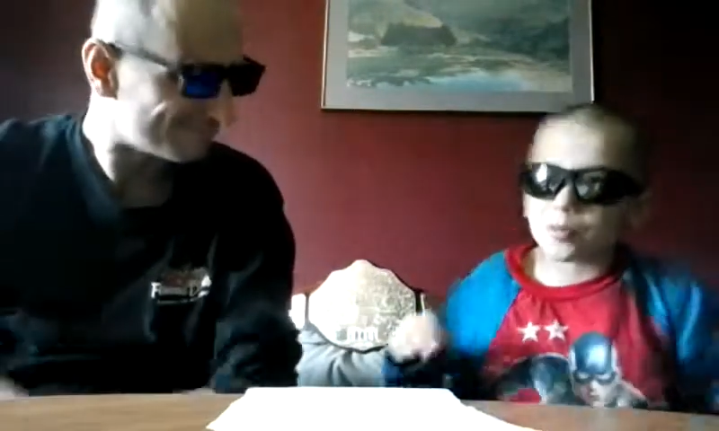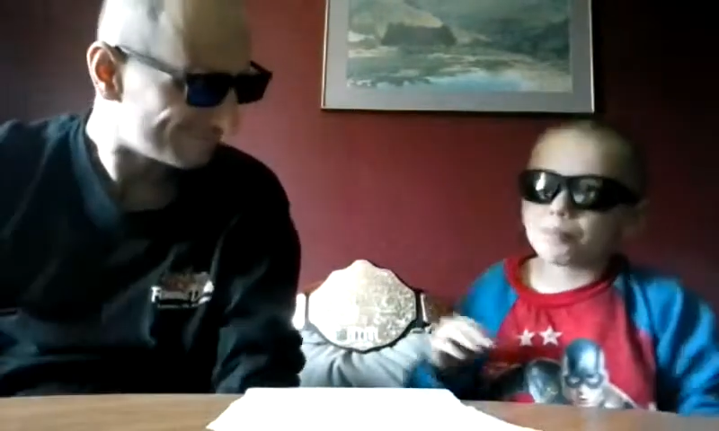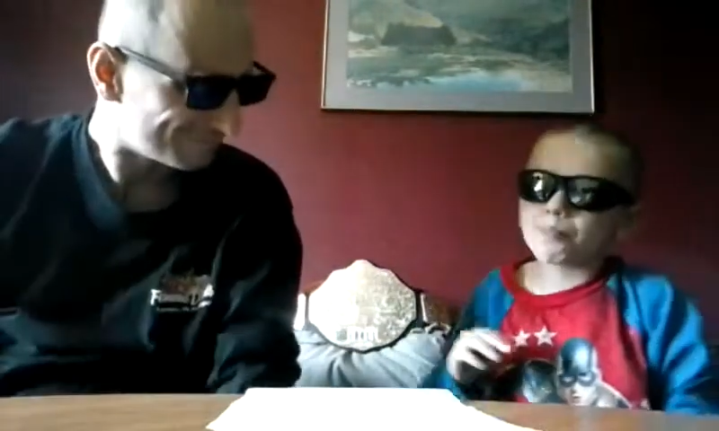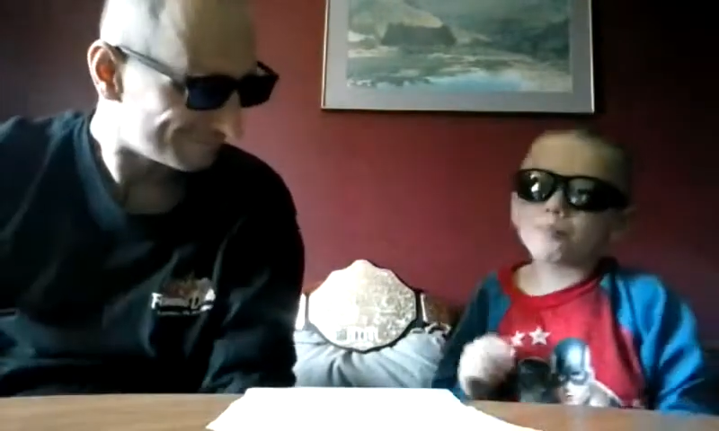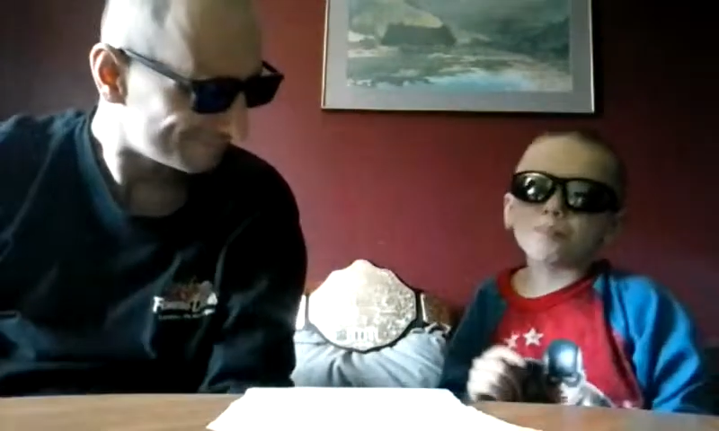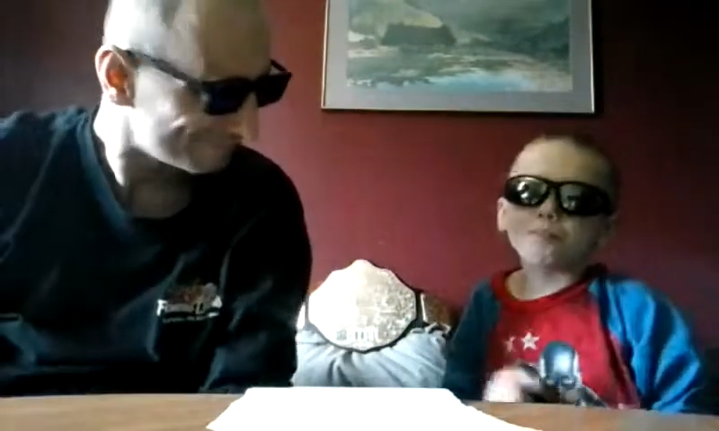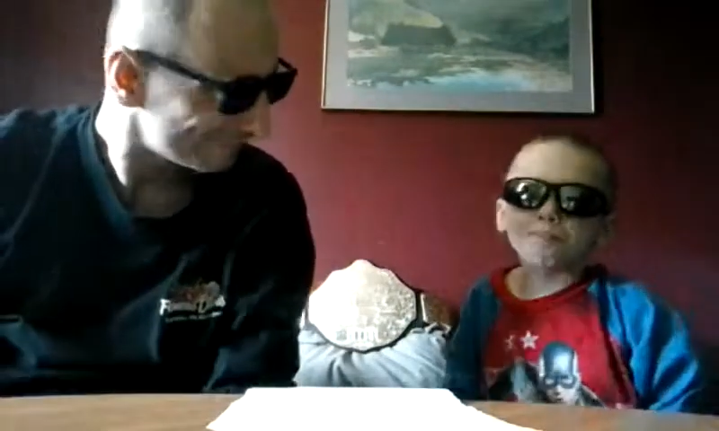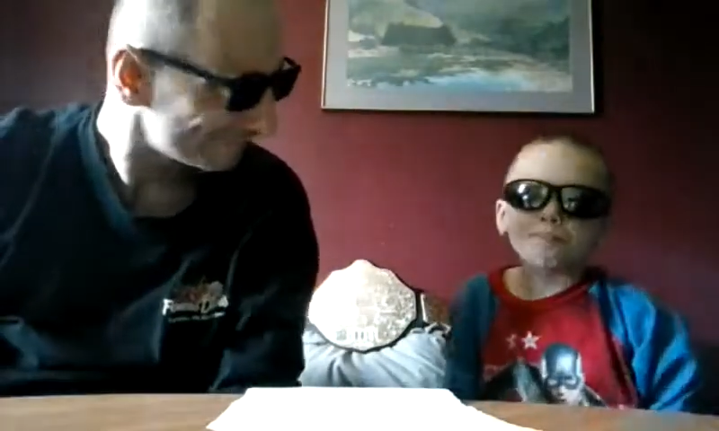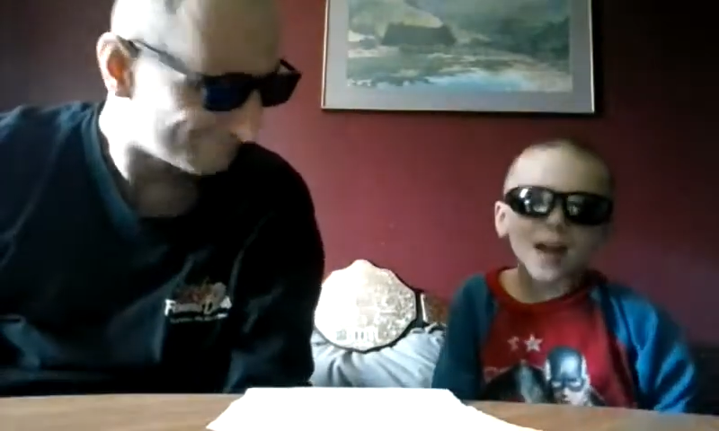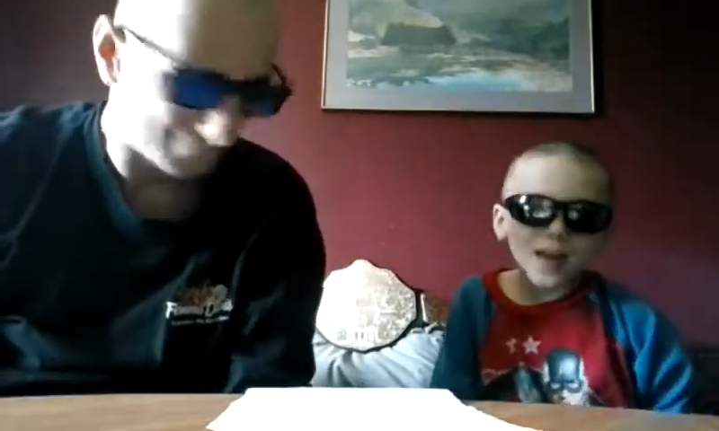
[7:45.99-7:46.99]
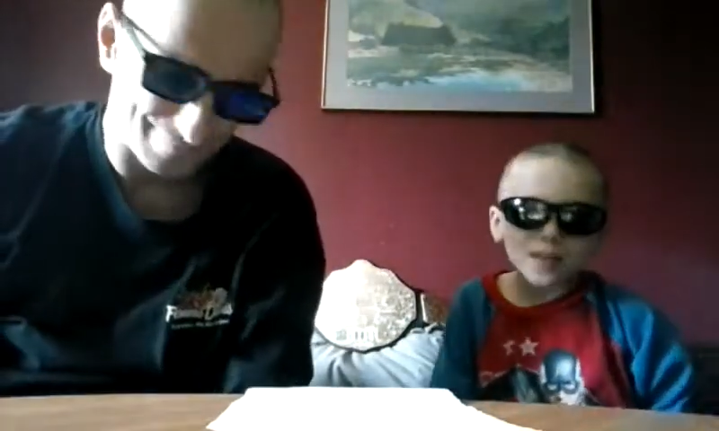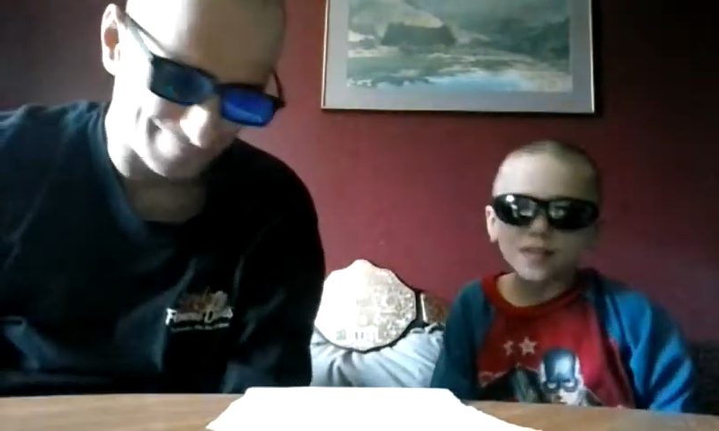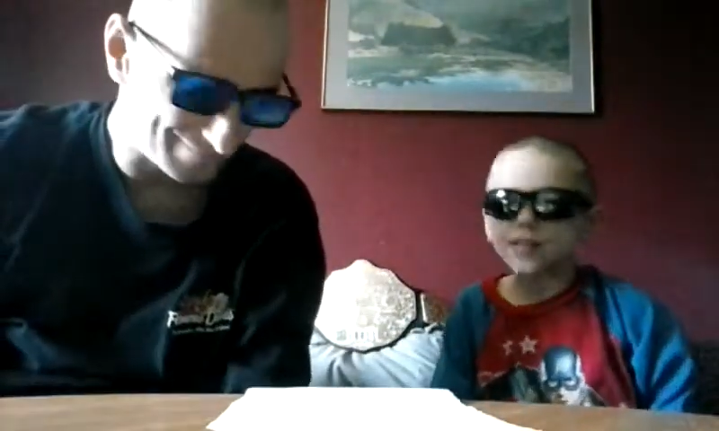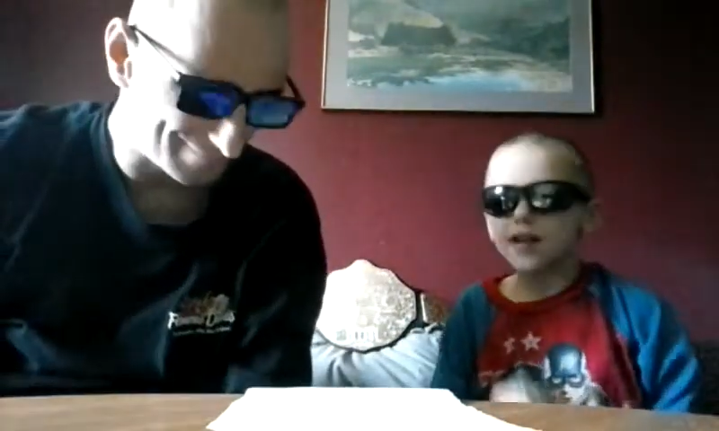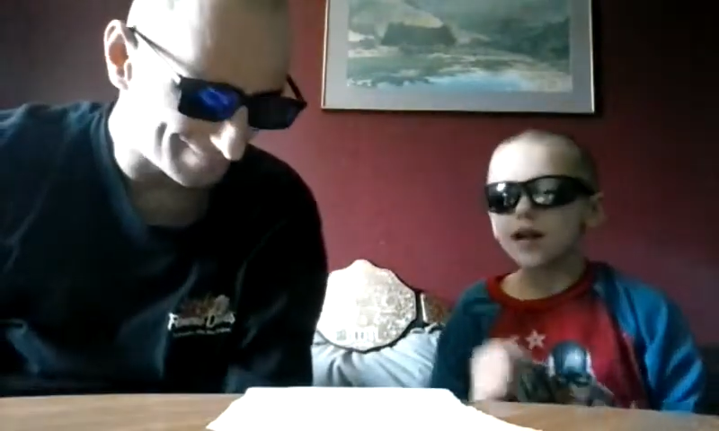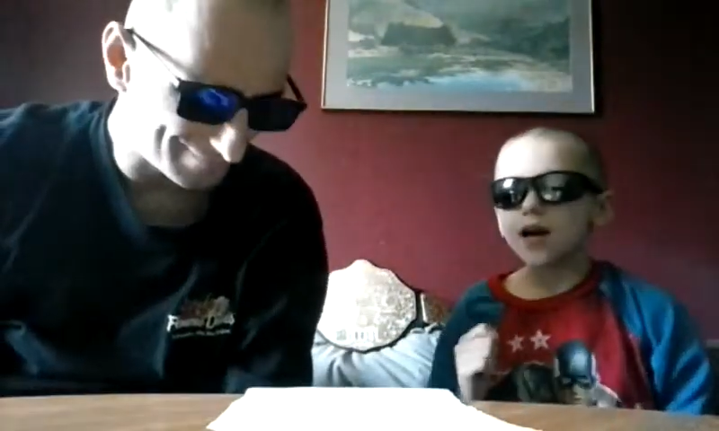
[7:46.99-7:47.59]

the best